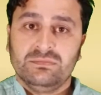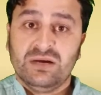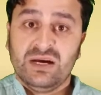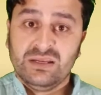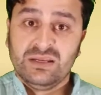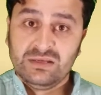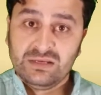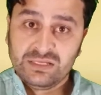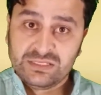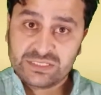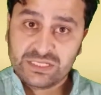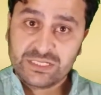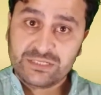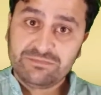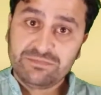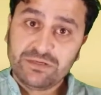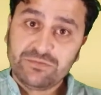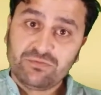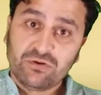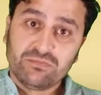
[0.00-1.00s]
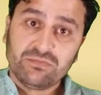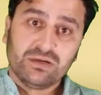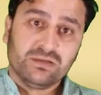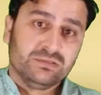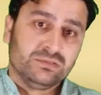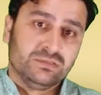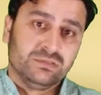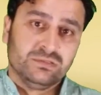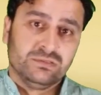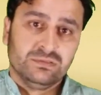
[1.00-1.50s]
unless it be for
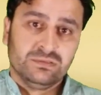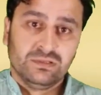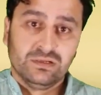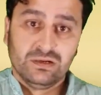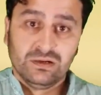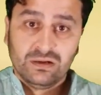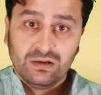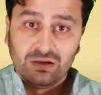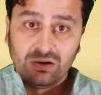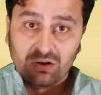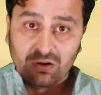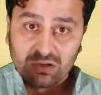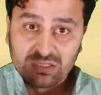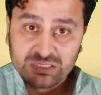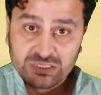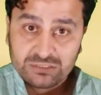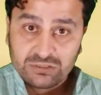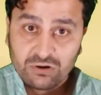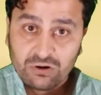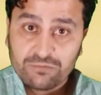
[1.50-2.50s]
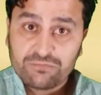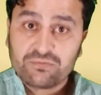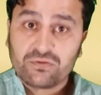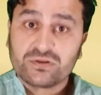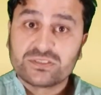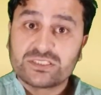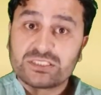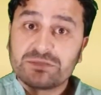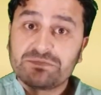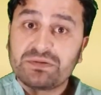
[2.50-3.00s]
murder or
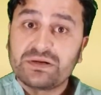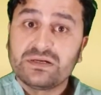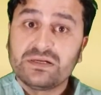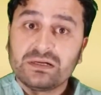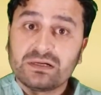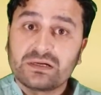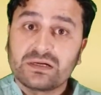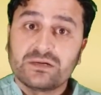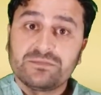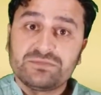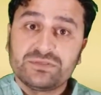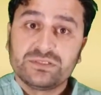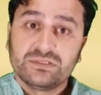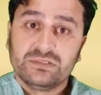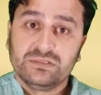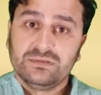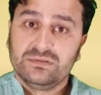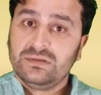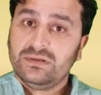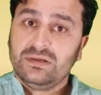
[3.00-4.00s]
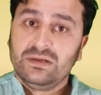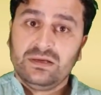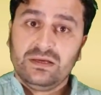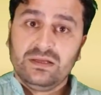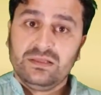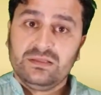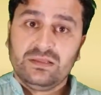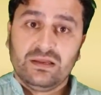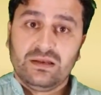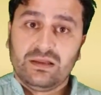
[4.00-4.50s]
for spreading corruption
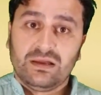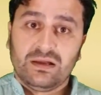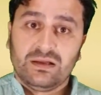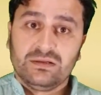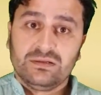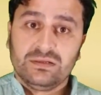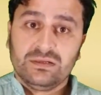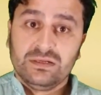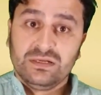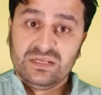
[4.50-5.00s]
in the land,